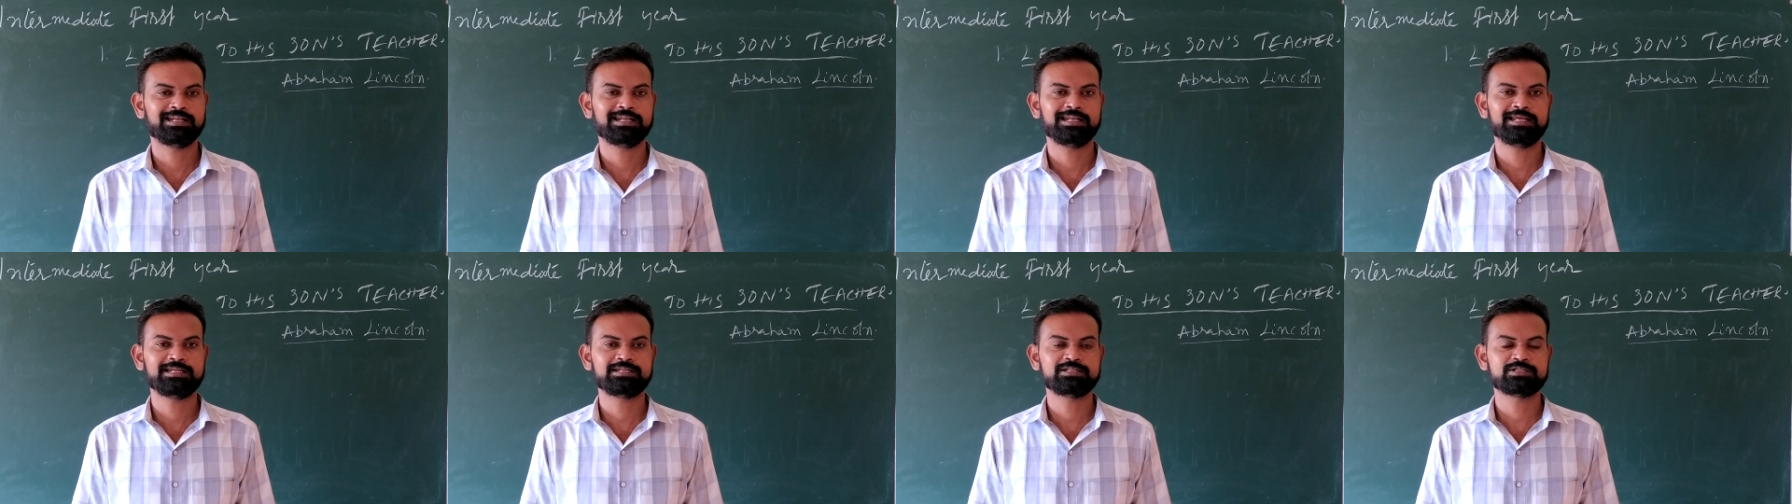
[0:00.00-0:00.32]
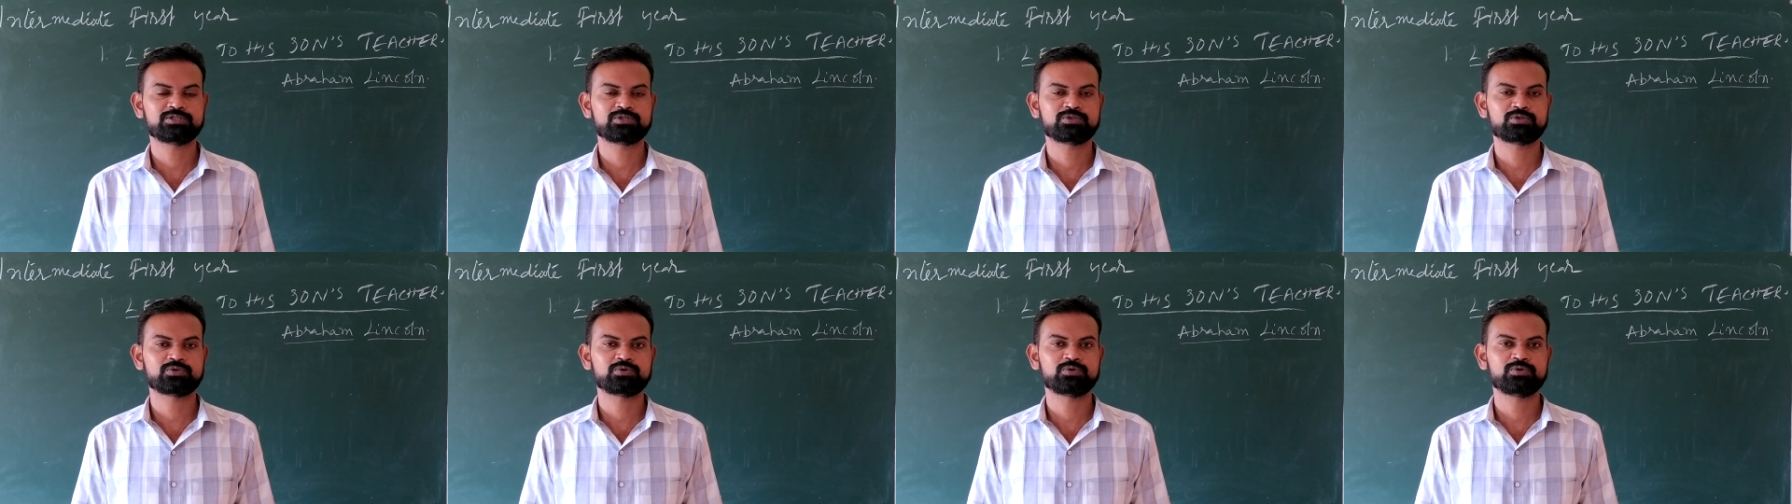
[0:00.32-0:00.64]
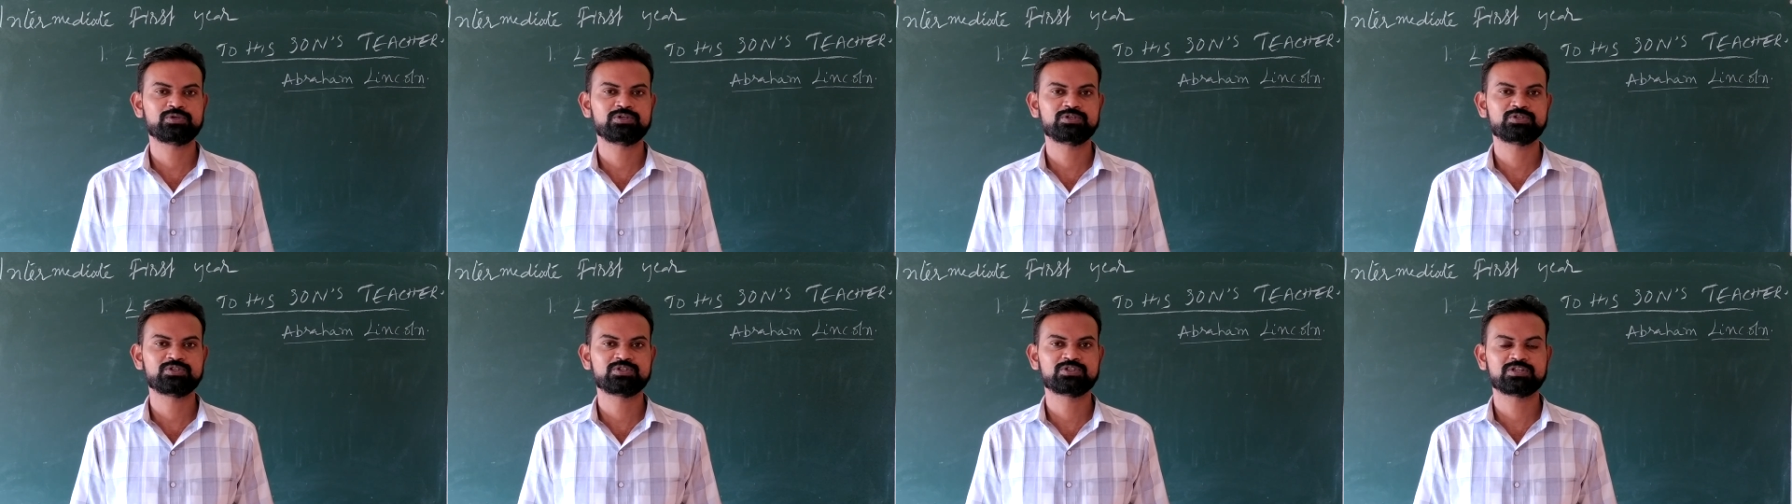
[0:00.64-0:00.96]
Letter to
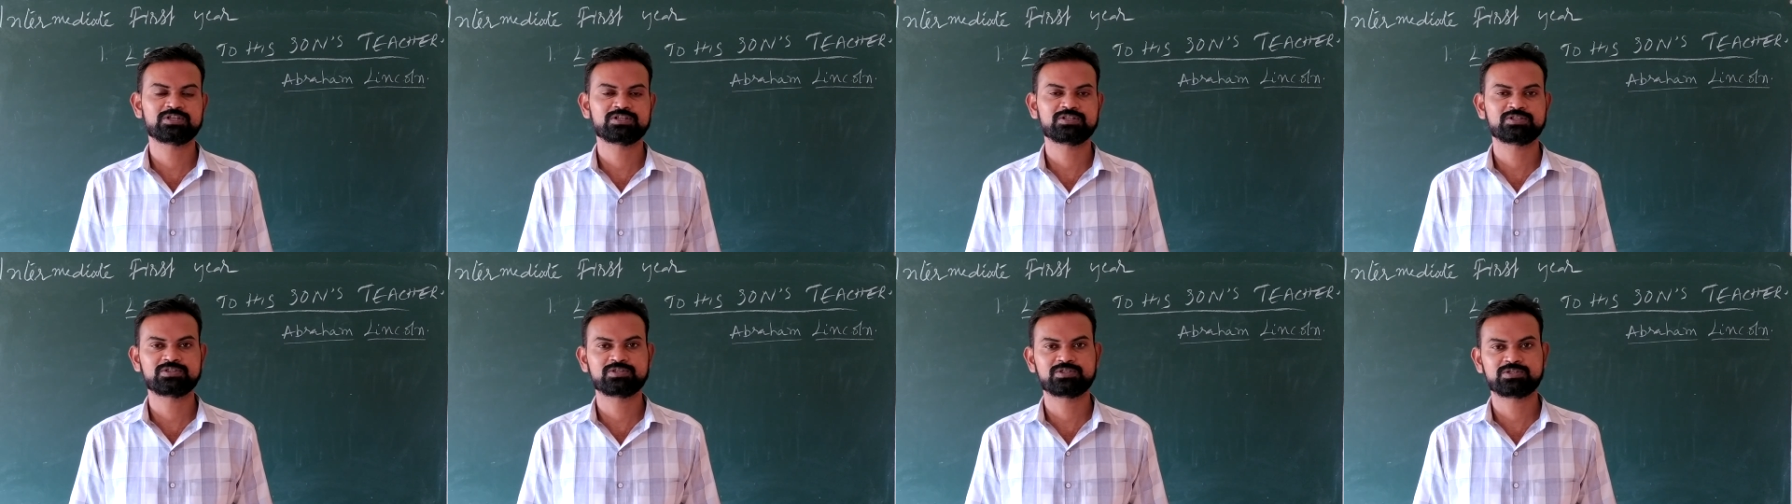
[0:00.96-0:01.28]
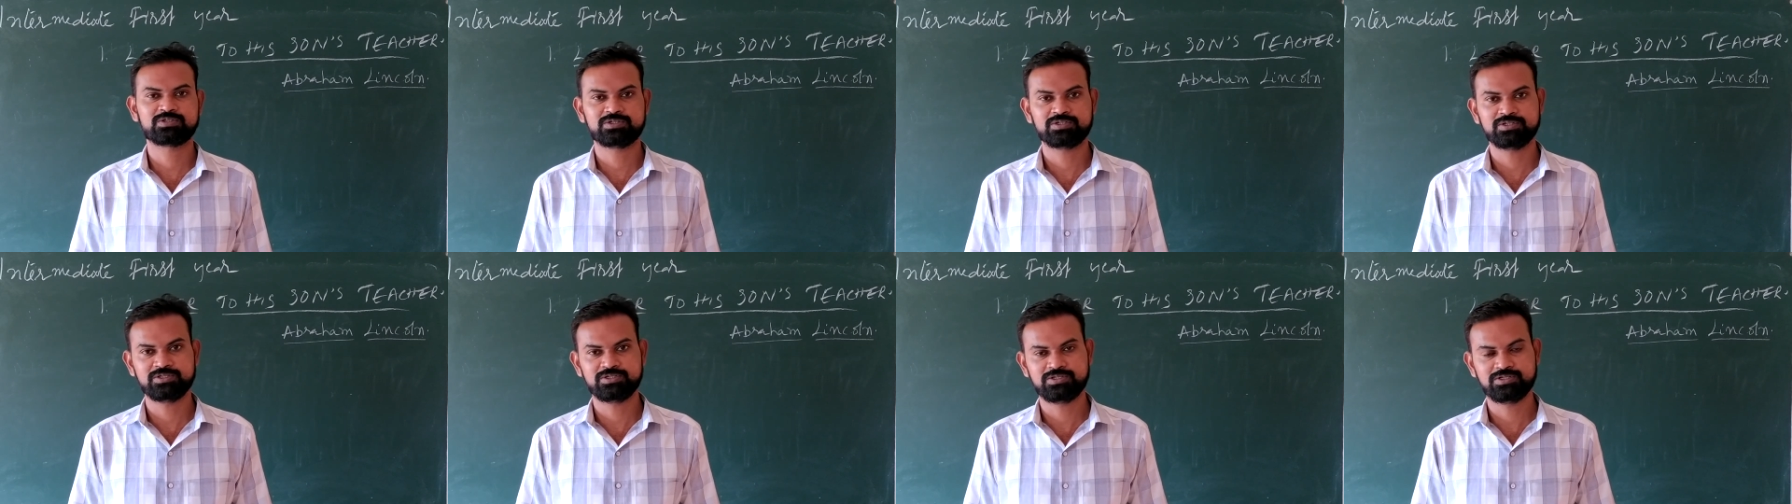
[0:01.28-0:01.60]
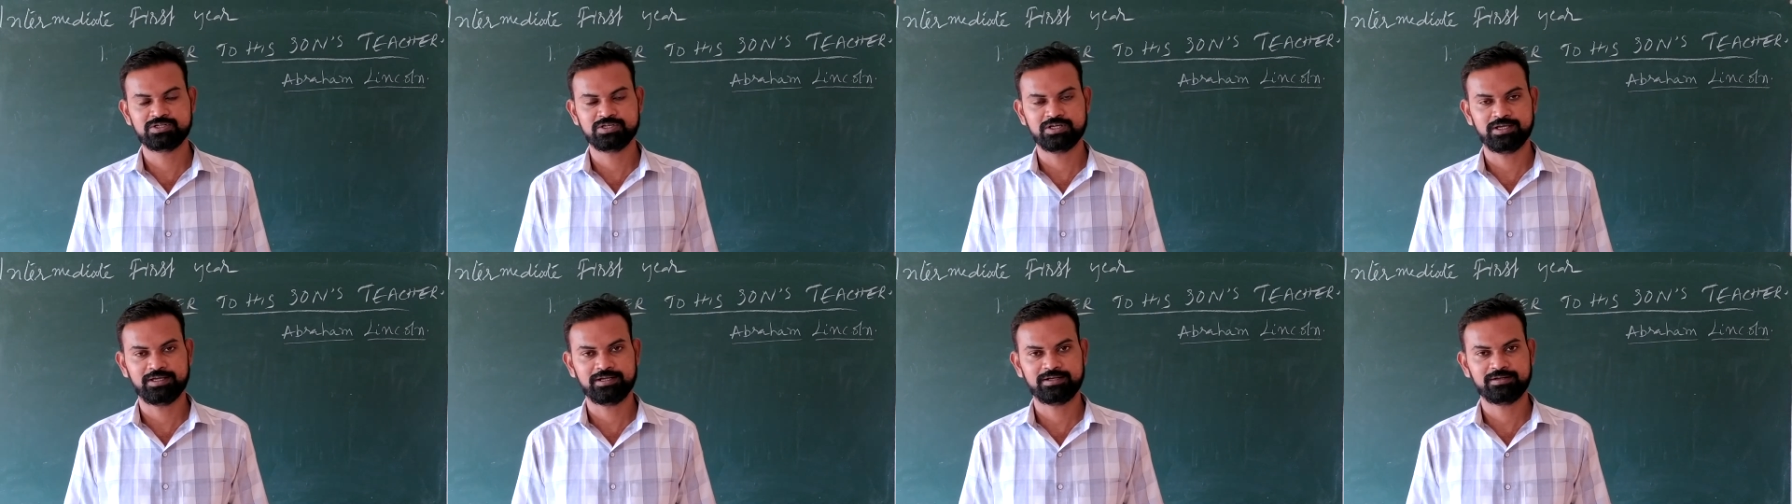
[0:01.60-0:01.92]
His Son's
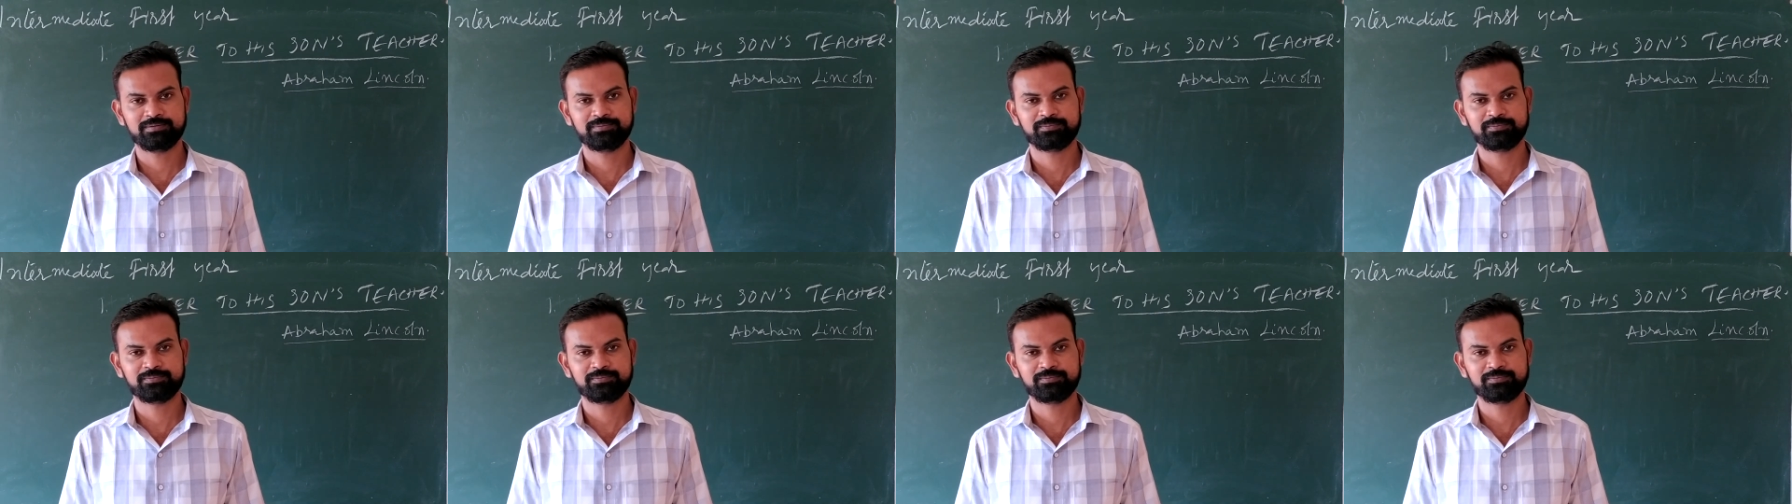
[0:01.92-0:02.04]
Teacher,